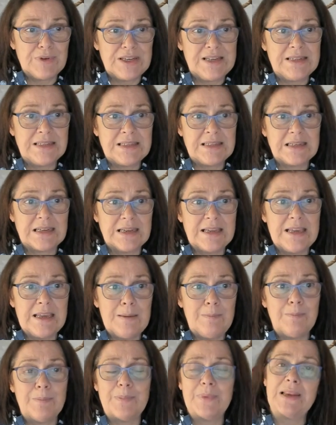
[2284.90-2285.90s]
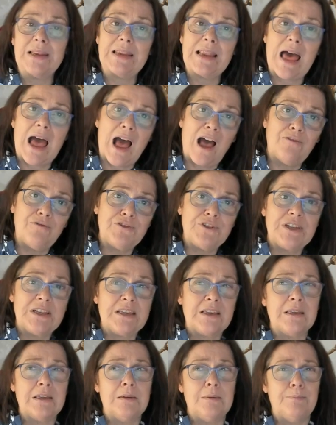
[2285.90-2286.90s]
asleep, laughter
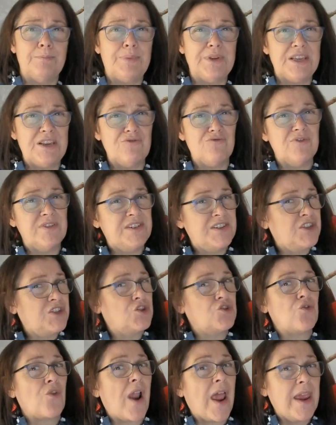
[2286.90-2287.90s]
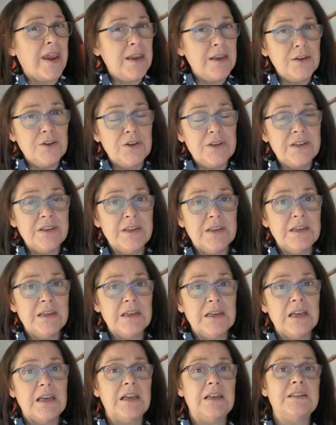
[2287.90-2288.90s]
can be restrained.
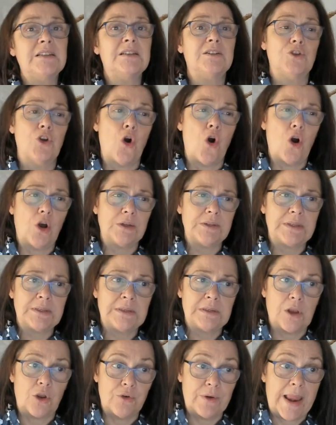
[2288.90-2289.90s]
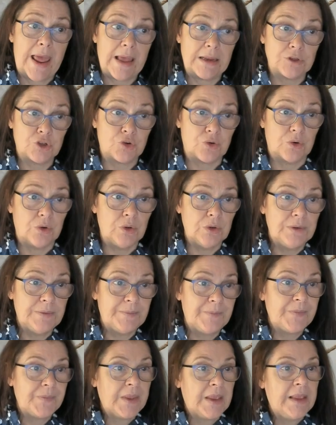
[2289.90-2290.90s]
It's not so natural.
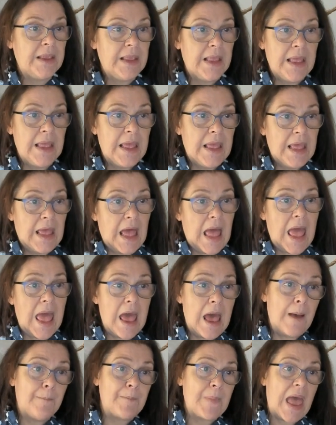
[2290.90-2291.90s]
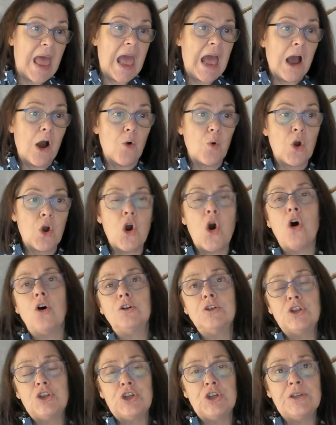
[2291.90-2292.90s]
Our
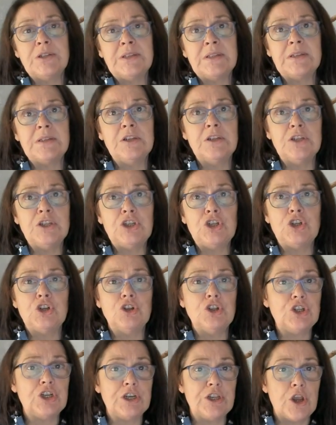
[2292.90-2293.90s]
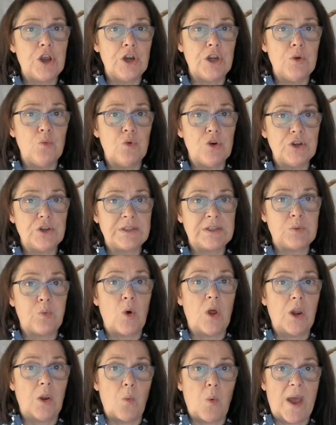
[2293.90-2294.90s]
consciousness usually only works
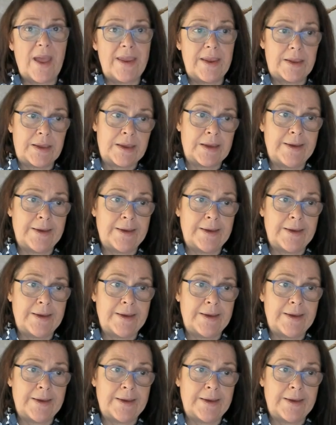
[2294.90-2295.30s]
while awake.